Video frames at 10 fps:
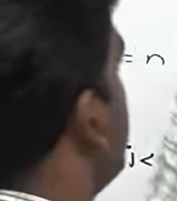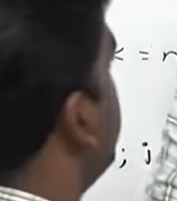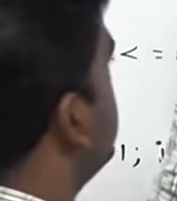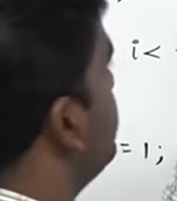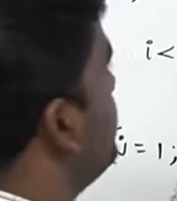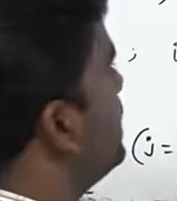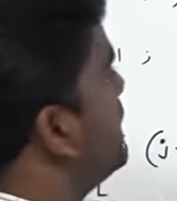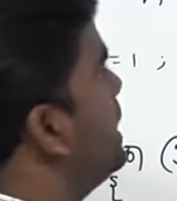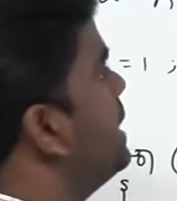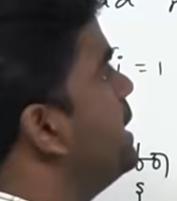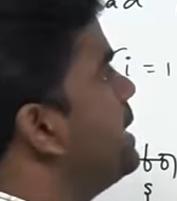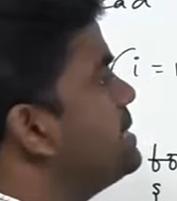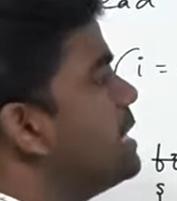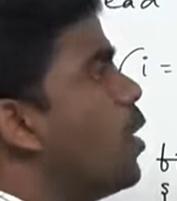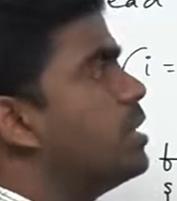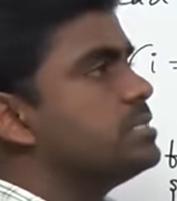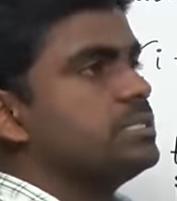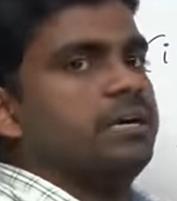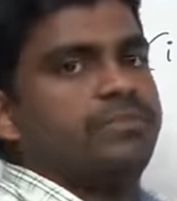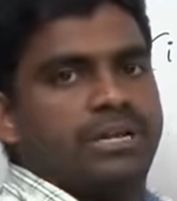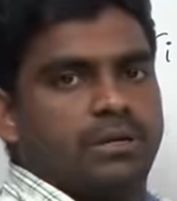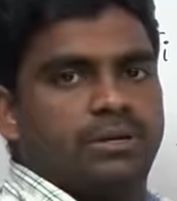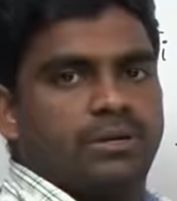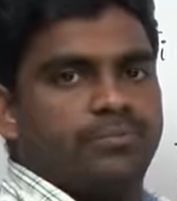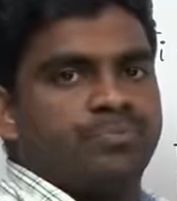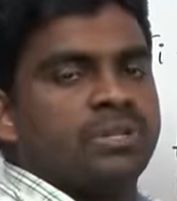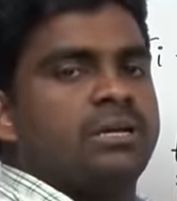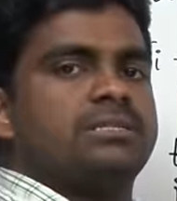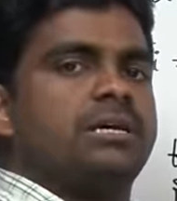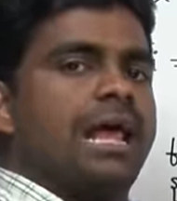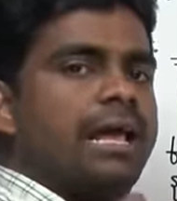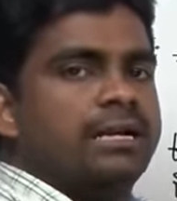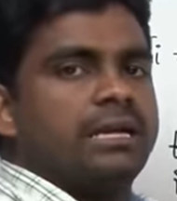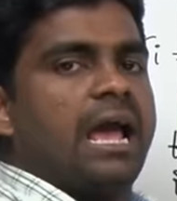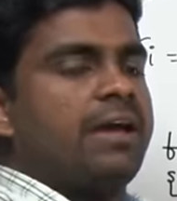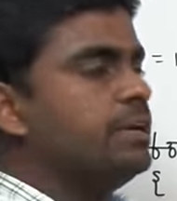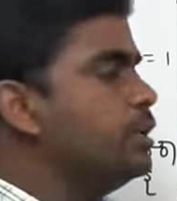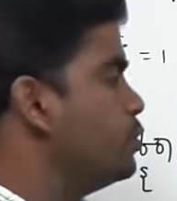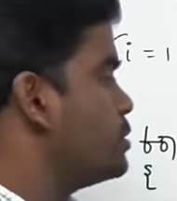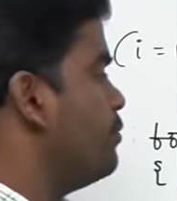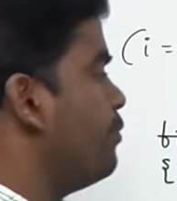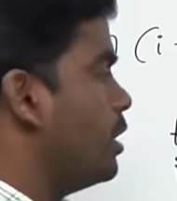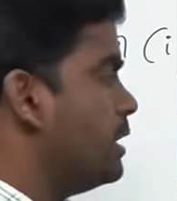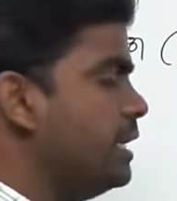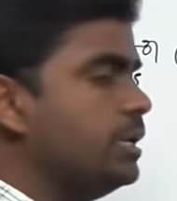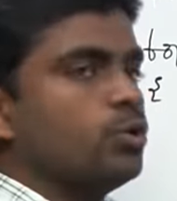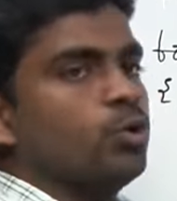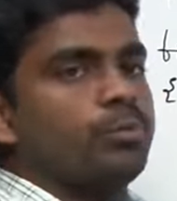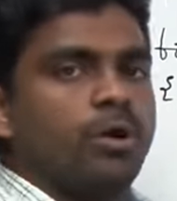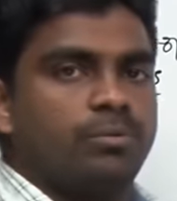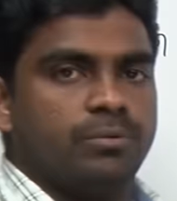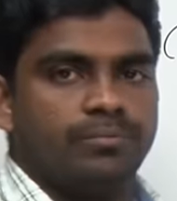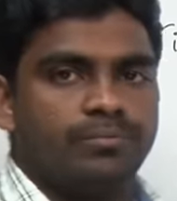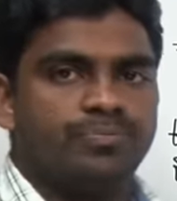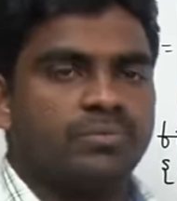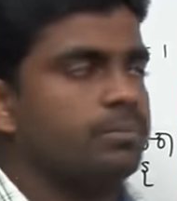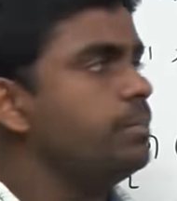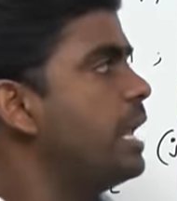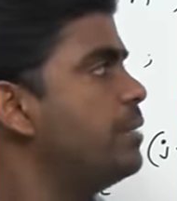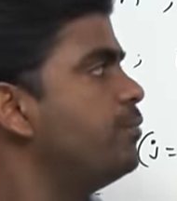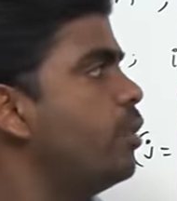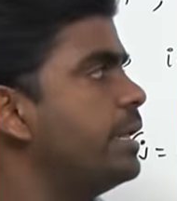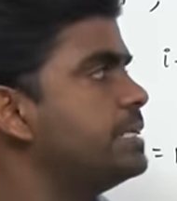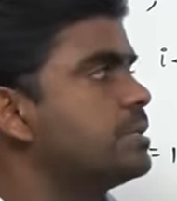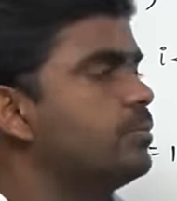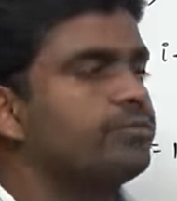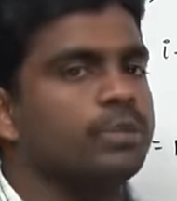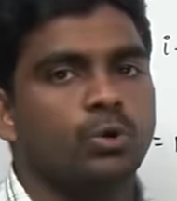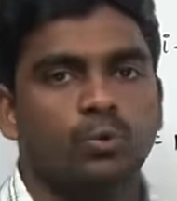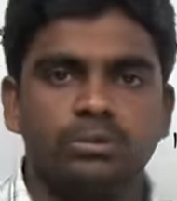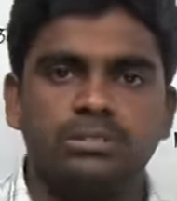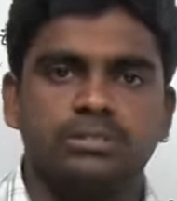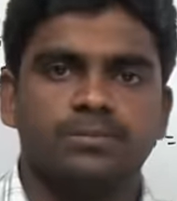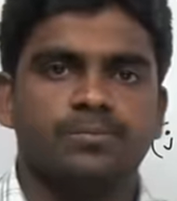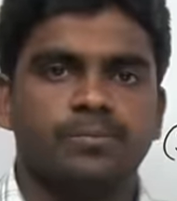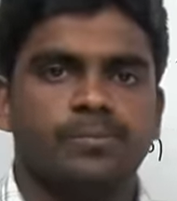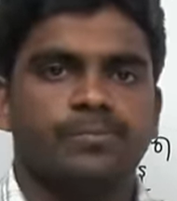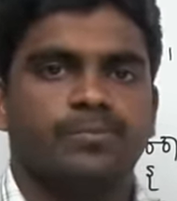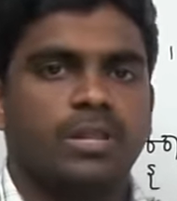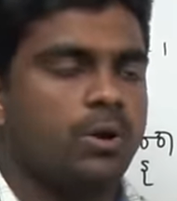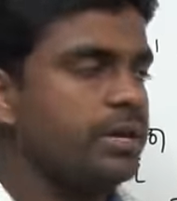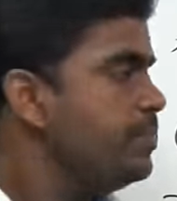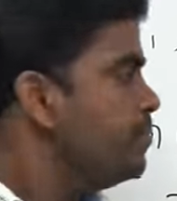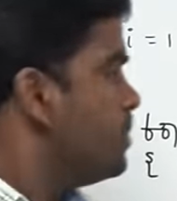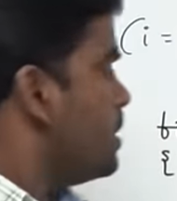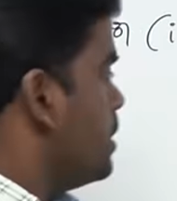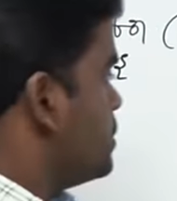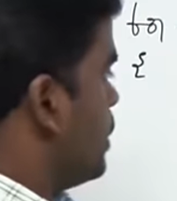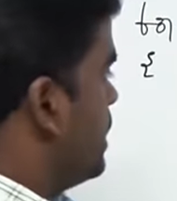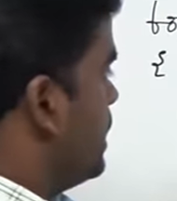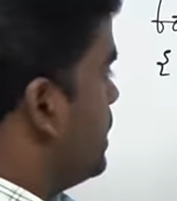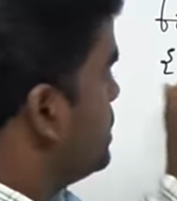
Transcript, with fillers: directly we are taking it as a constant variable sir directly i will use a 40 no problem but i am following some of the rules okay so here